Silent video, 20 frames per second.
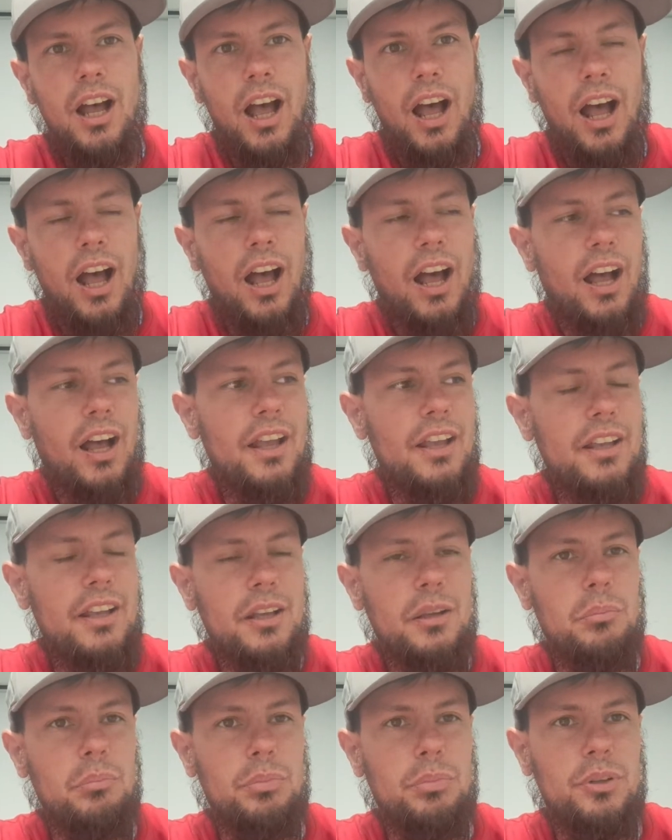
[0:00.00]
I
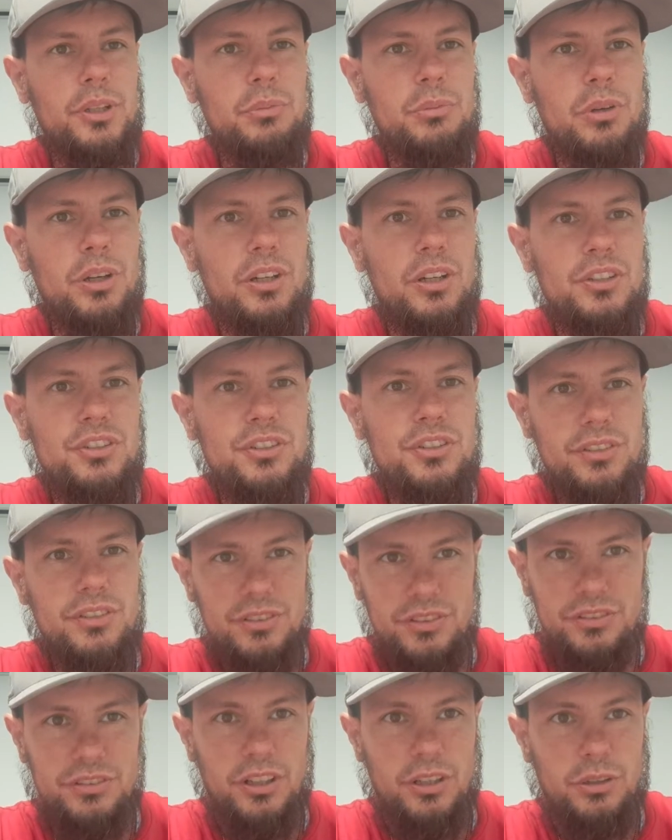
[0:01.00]
am pretty much
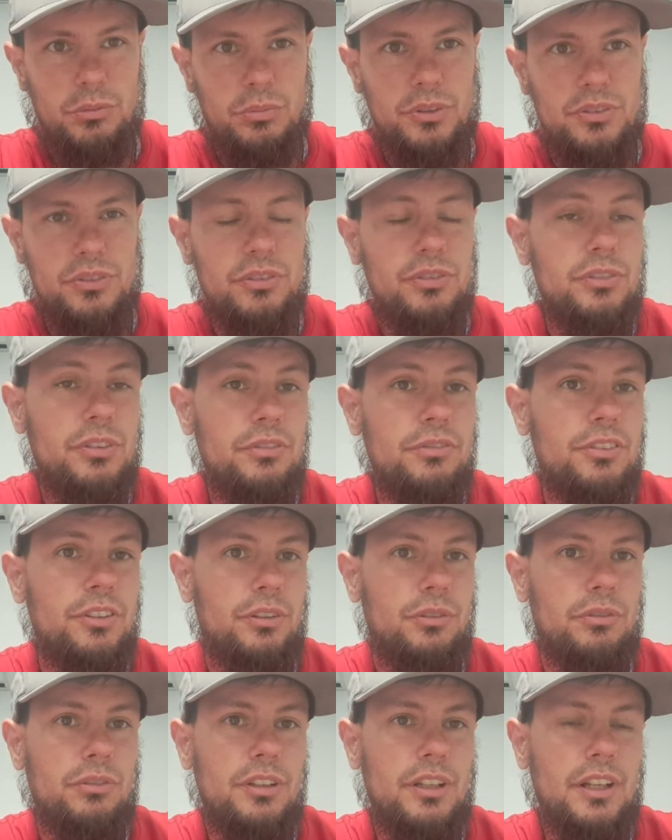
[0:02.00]
stuck with just a
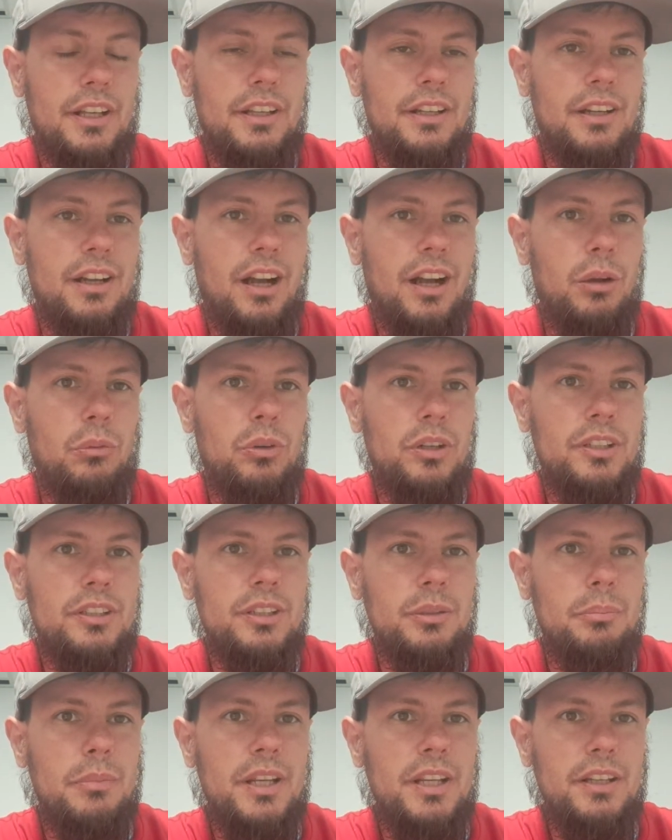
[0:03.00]
phone, and I wanted
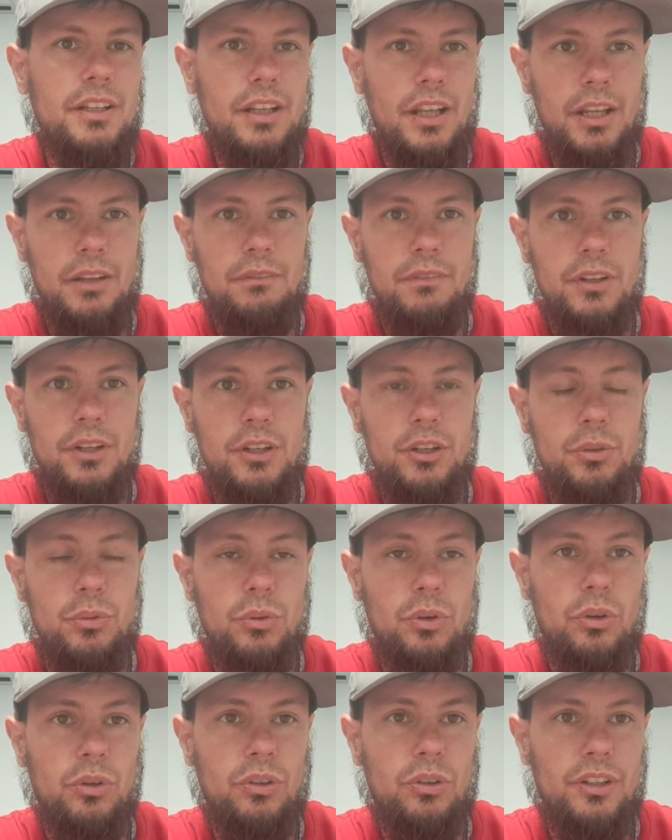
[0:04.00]
to make a video
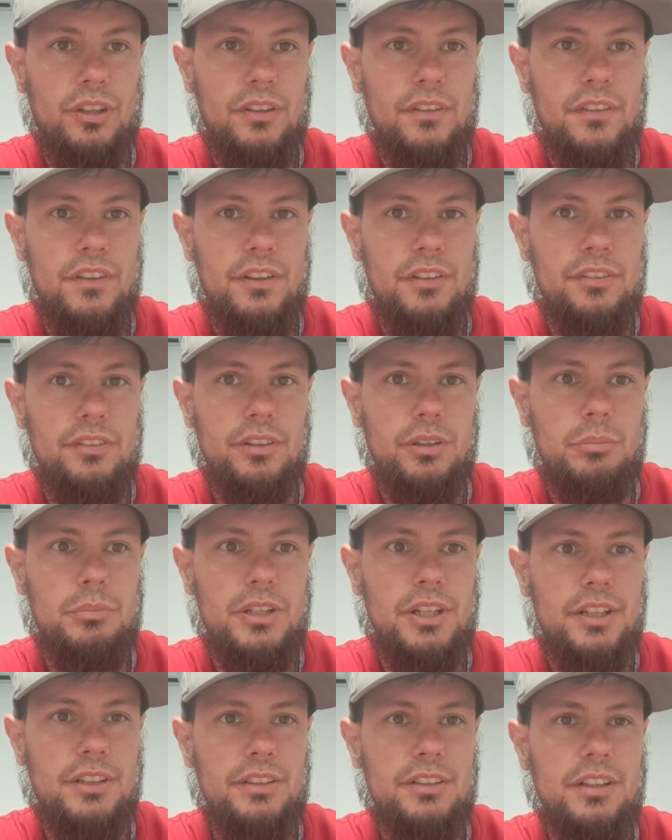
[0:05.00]
on this
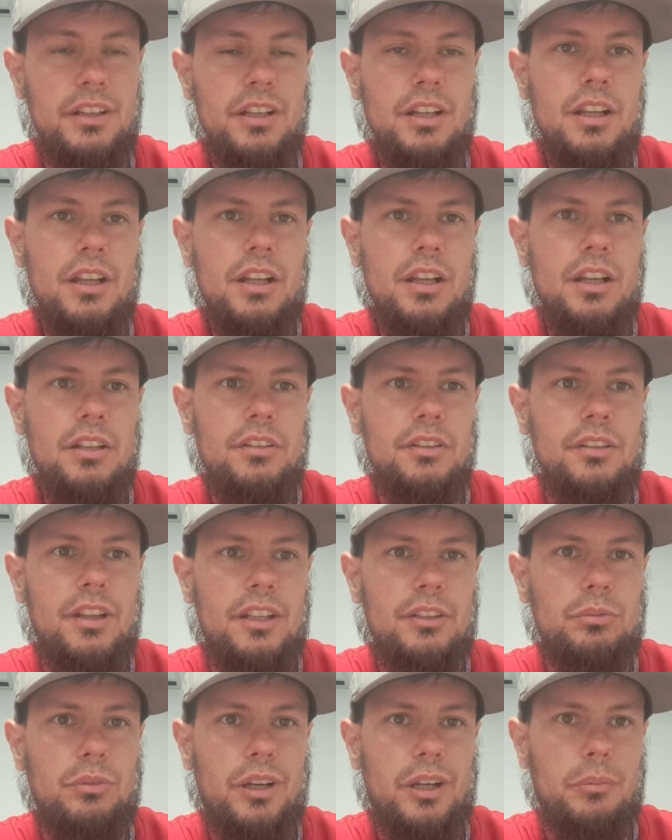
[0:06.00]
subject, so
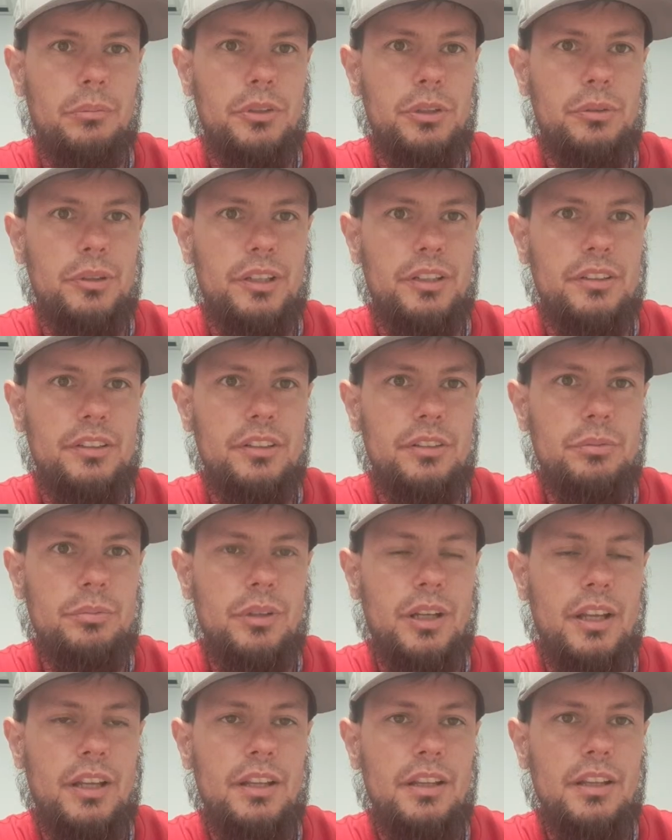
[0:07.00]
that's why I'm doing it this
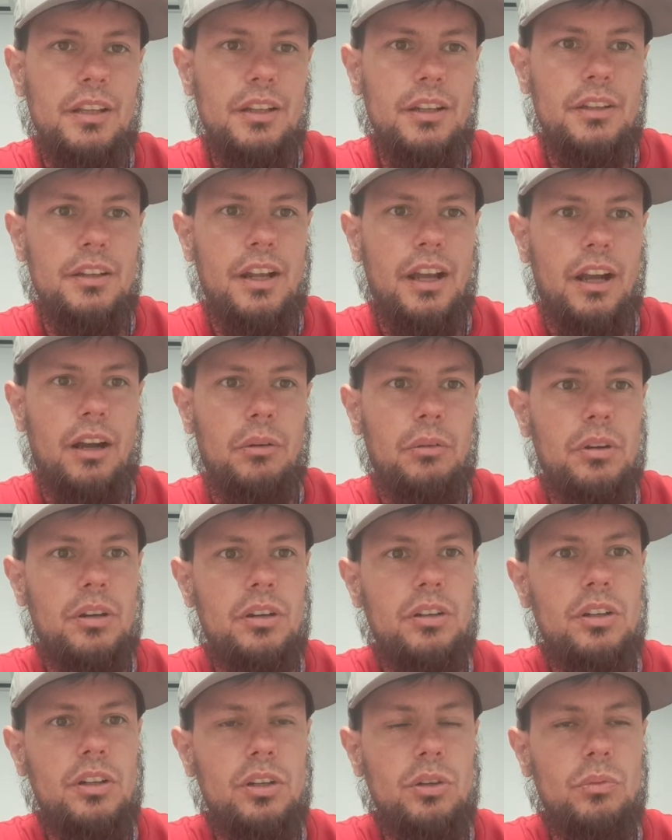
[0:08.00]
way. Now,
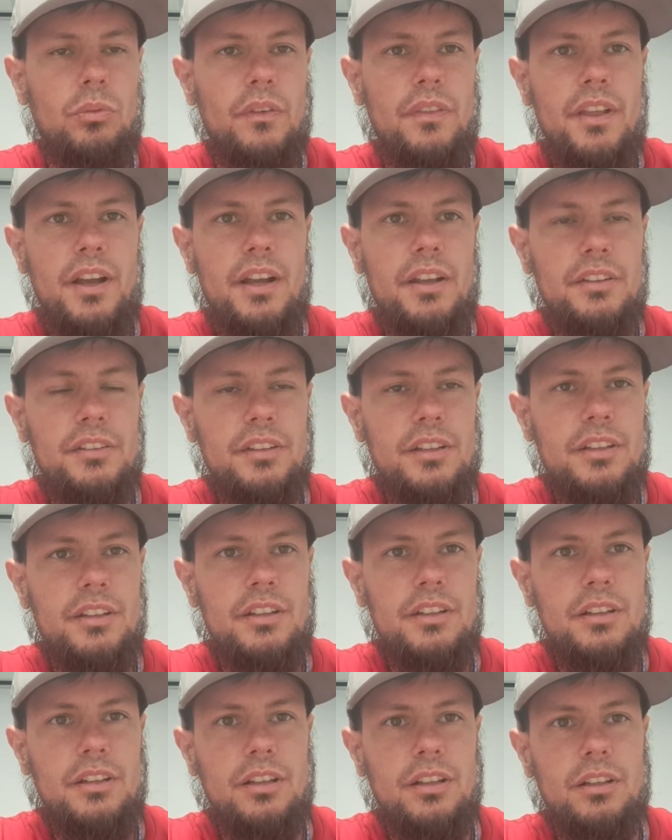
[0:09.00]
with that
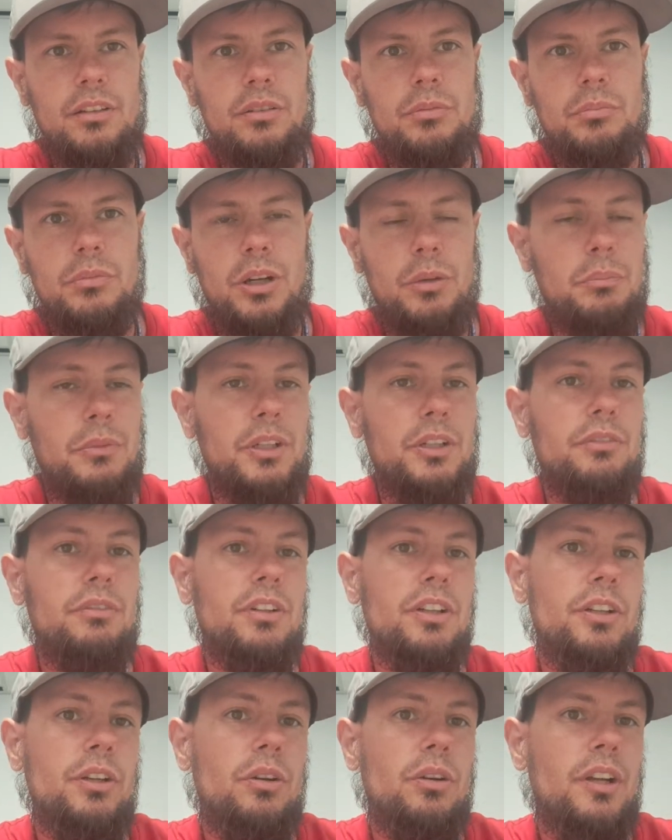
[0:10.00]
said, I'm going
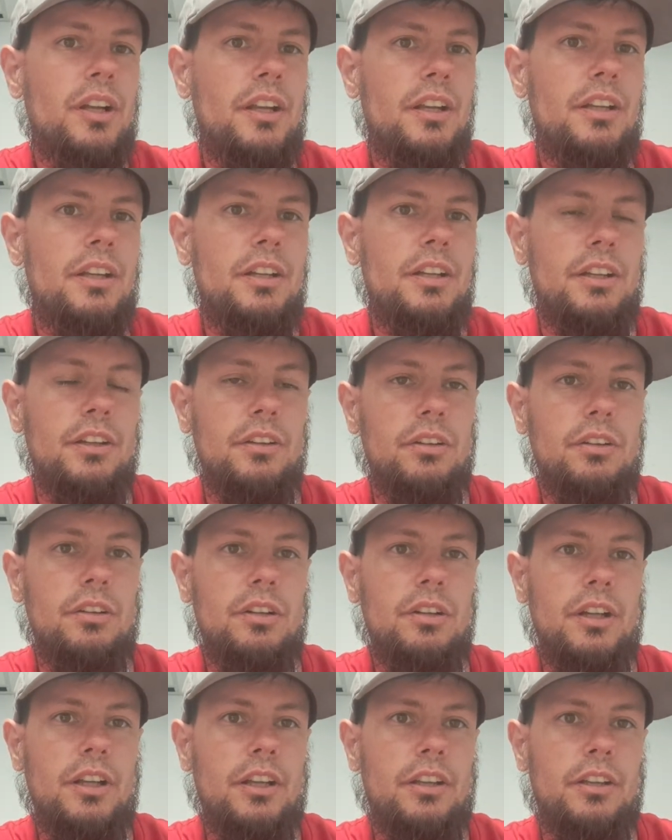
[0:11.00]
to go ahead
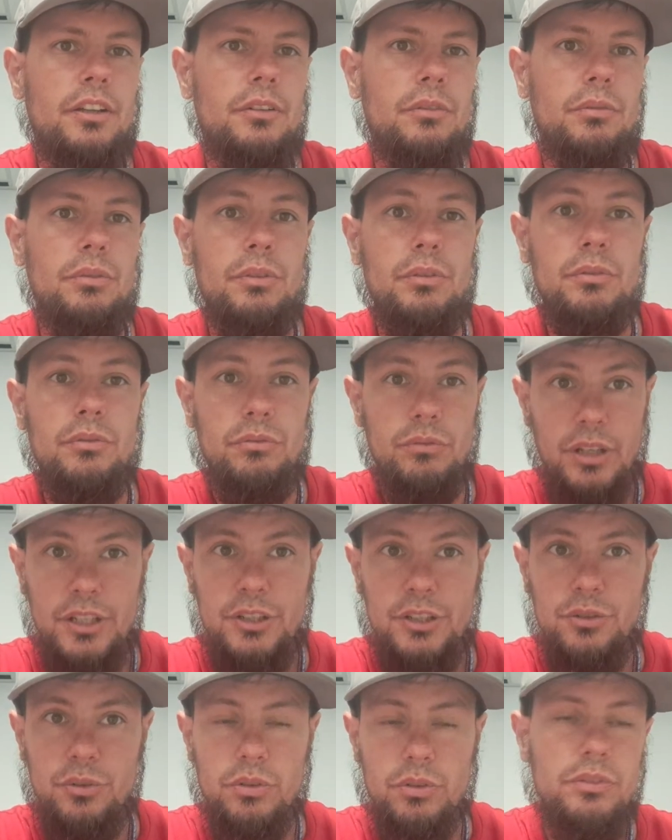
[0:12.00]
here and
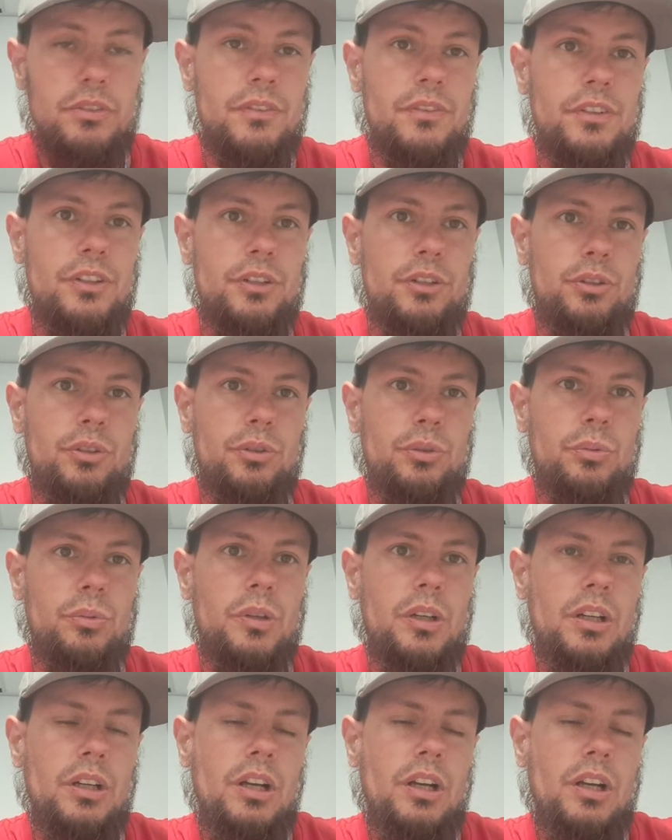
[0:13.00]
retro review